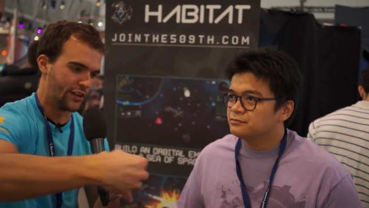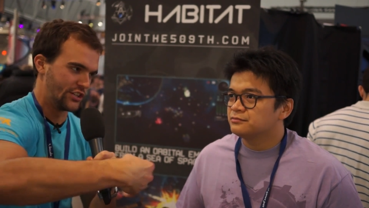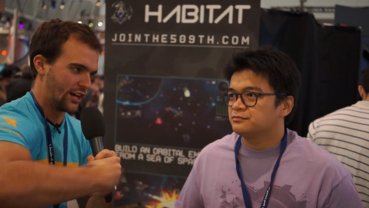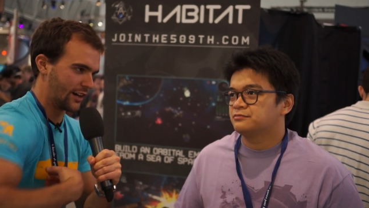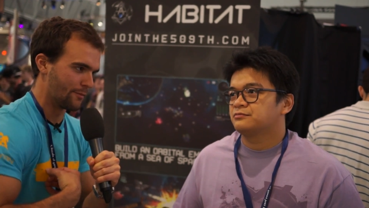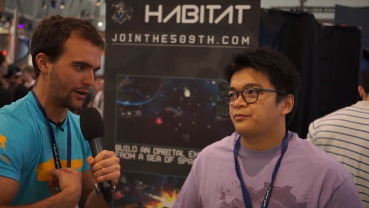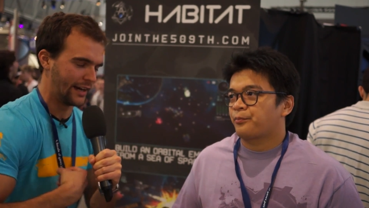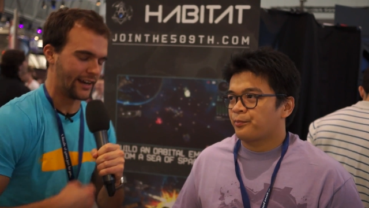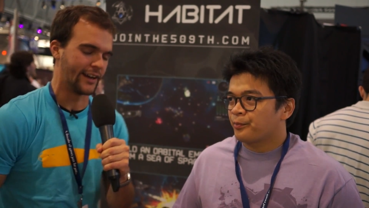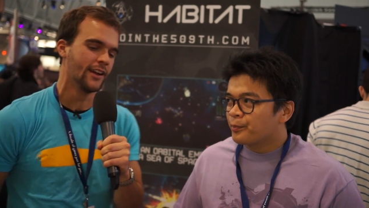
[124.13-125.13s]
Speaker 1: the junk and bring
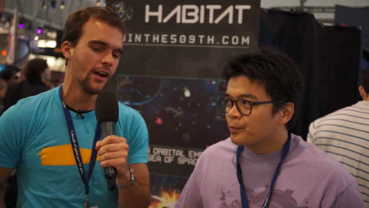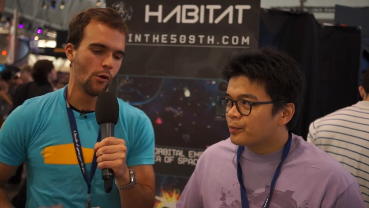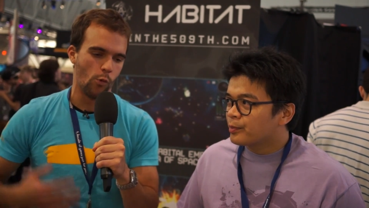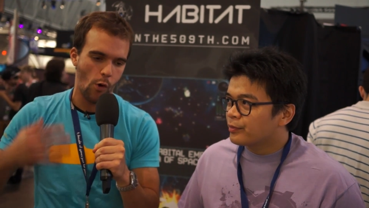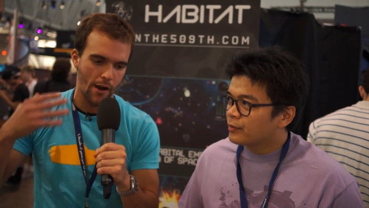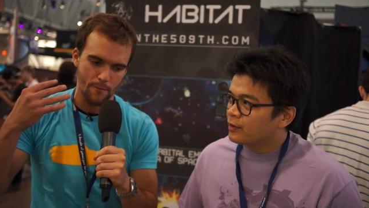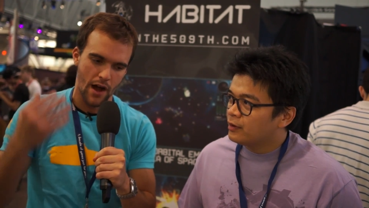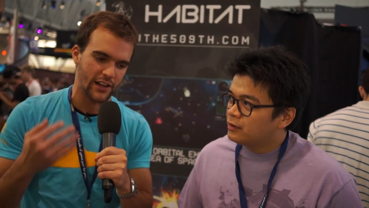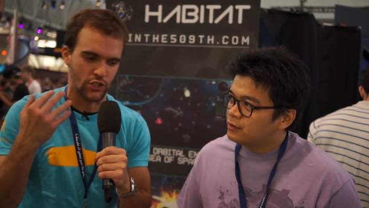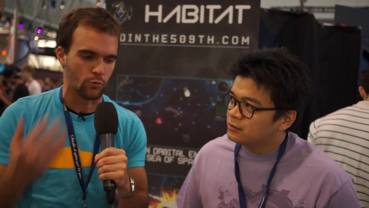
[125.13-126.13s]
it in, what
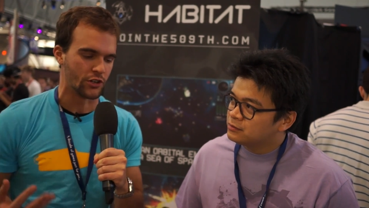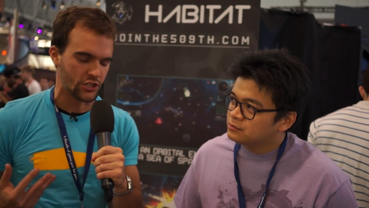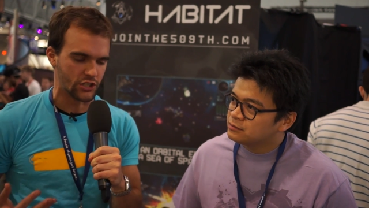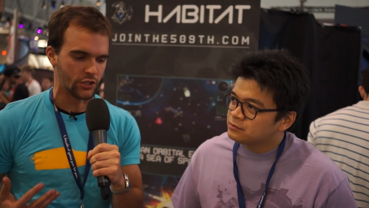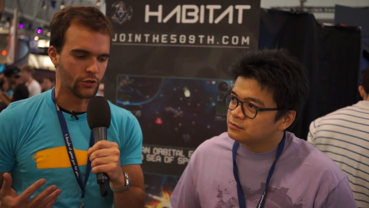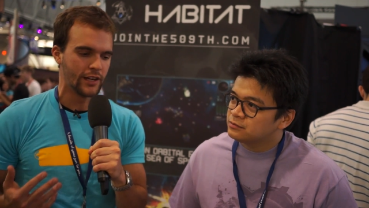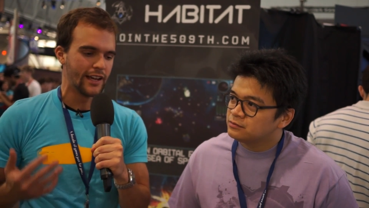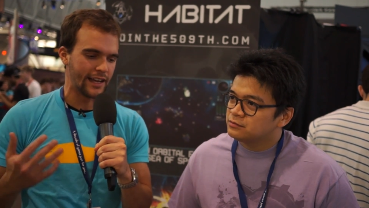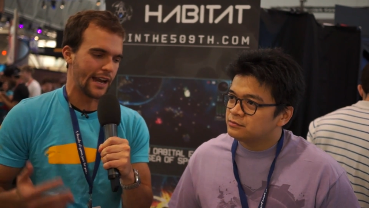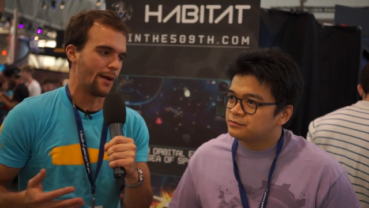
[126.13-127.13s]
might you want to do
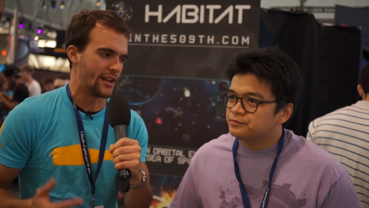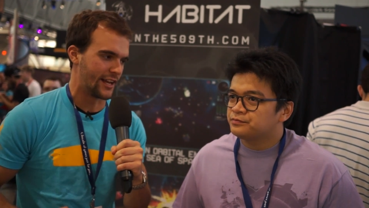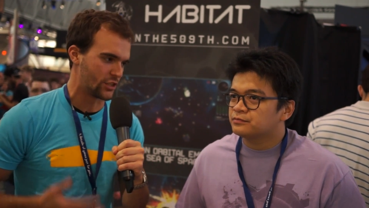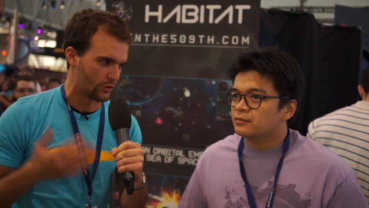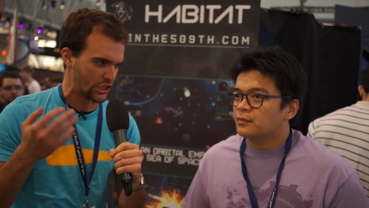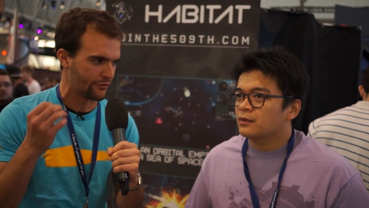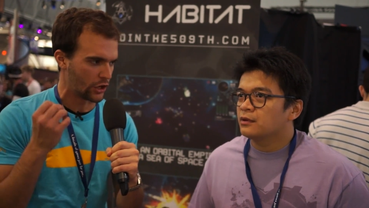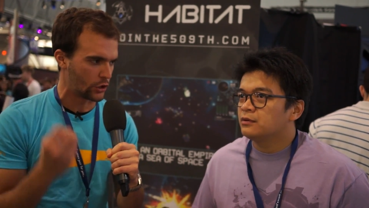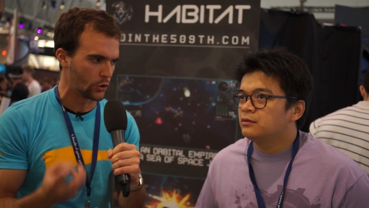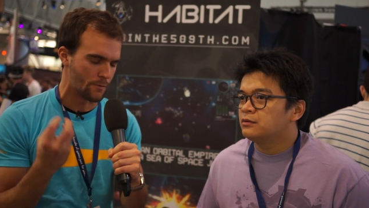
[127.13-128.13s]
in Habitat to achieve a
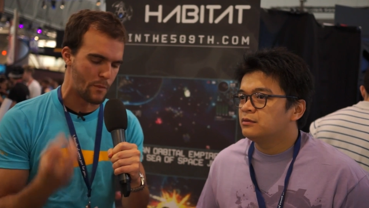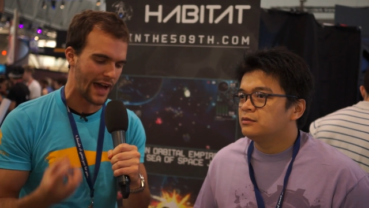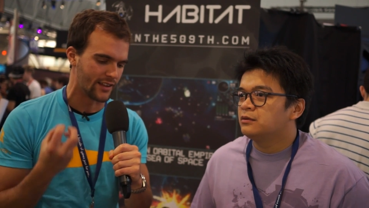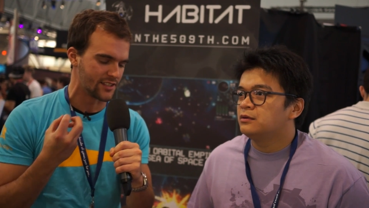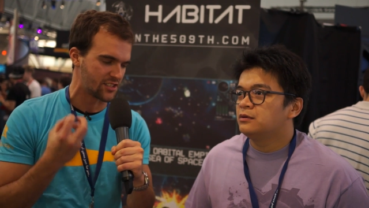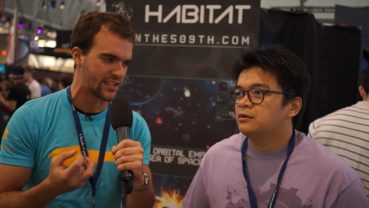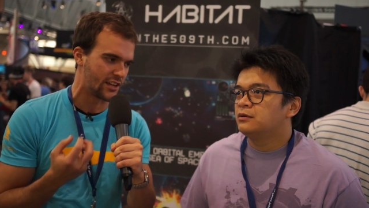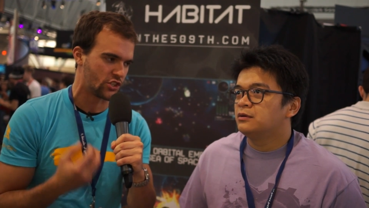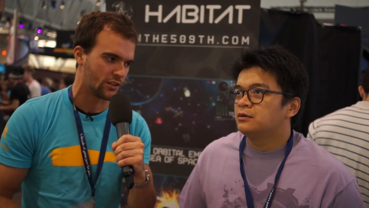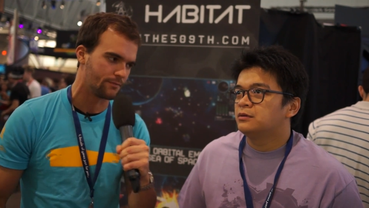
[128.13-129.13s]
good balanced
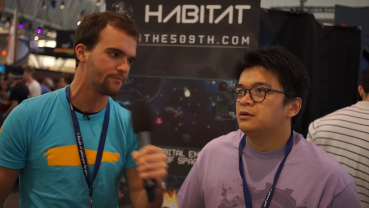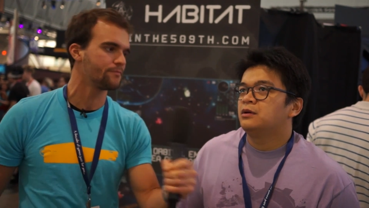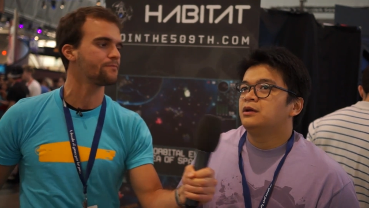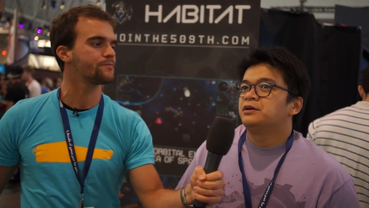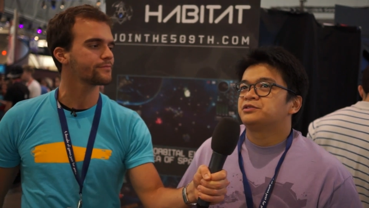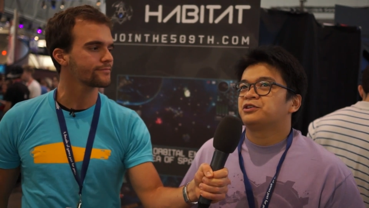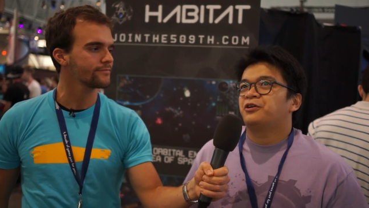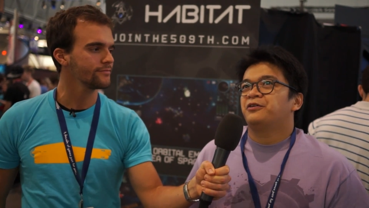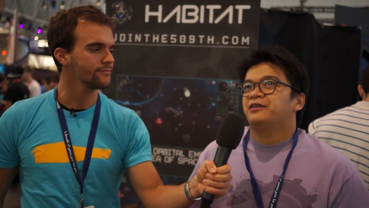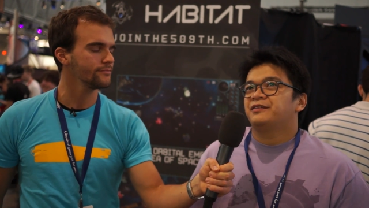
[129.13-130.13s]
station?
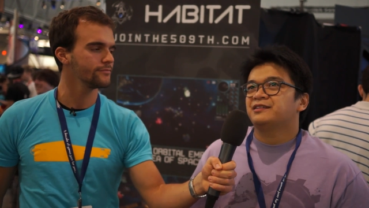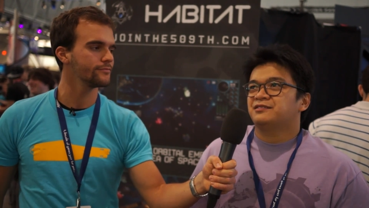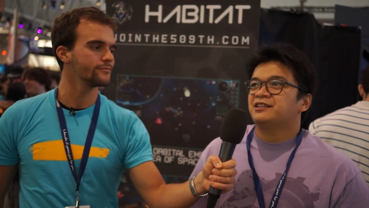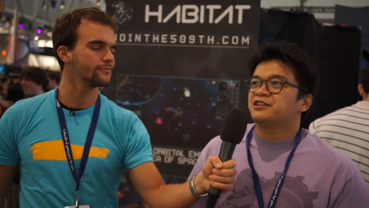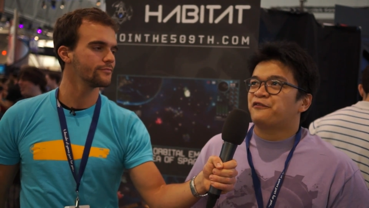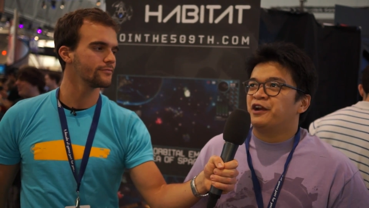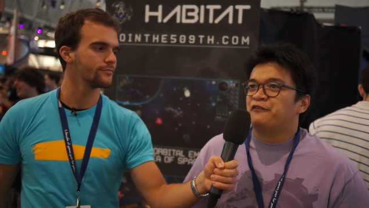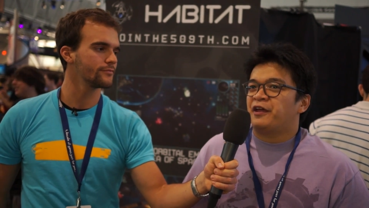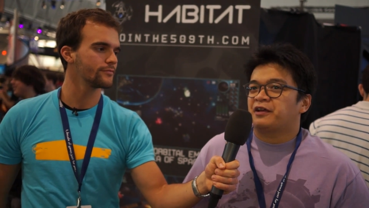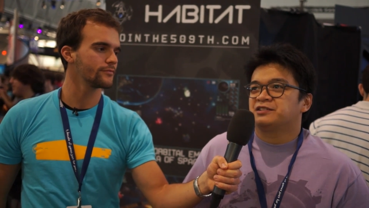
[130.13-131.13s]
Speaker 2: So that, that's a funny
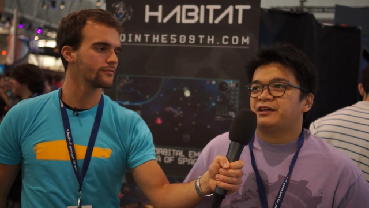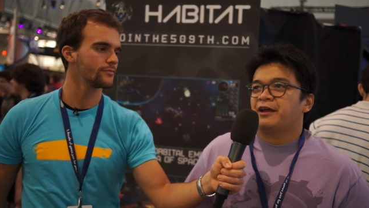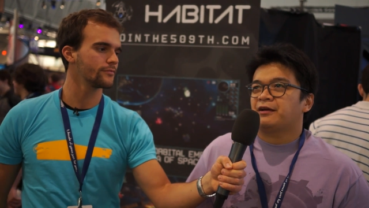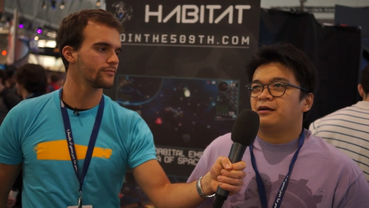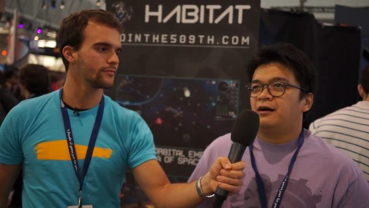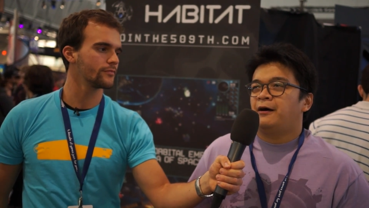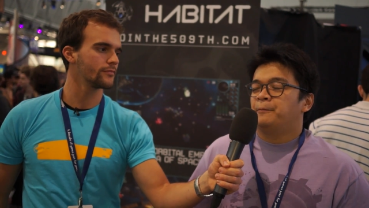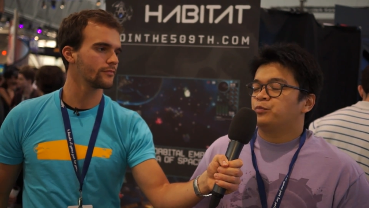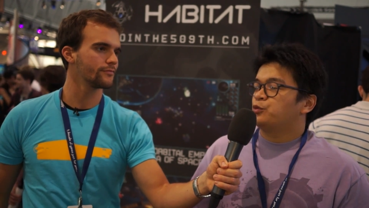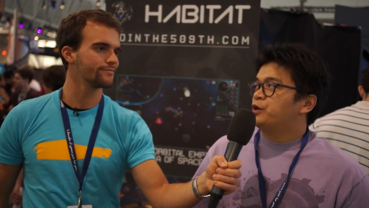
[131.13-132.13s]
thing because like
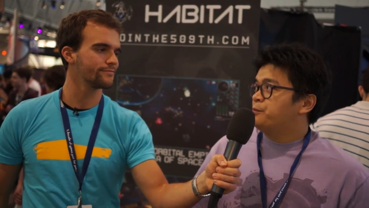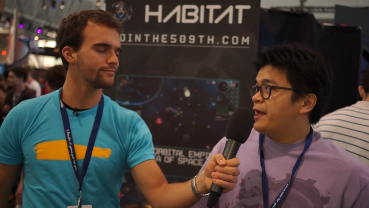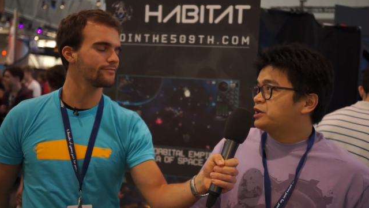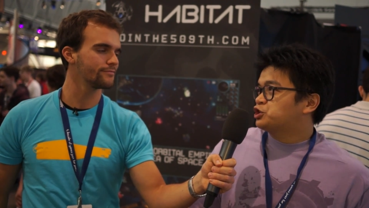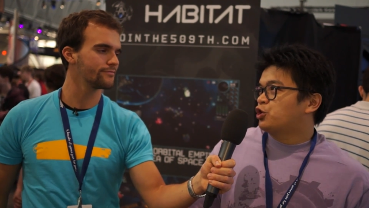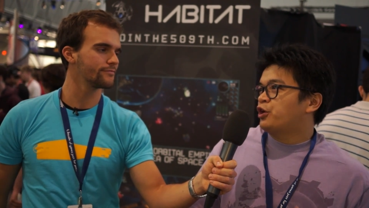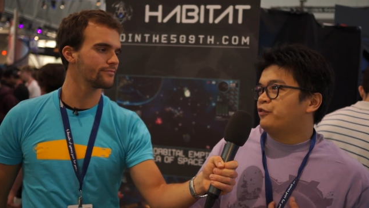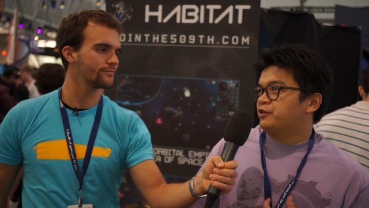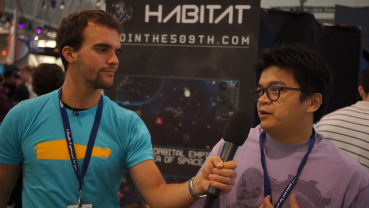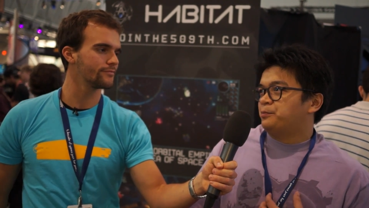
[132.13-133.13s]
um, we make sure
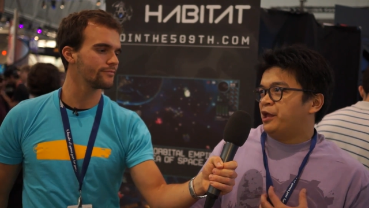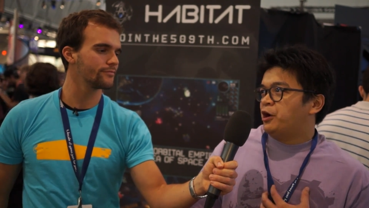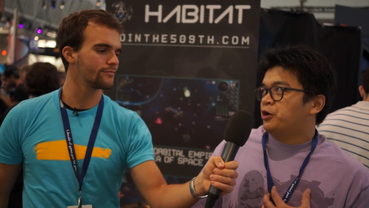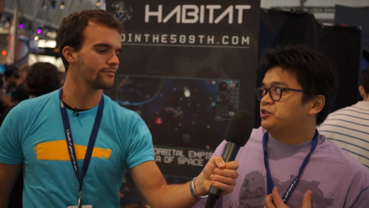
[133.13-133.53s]
that the player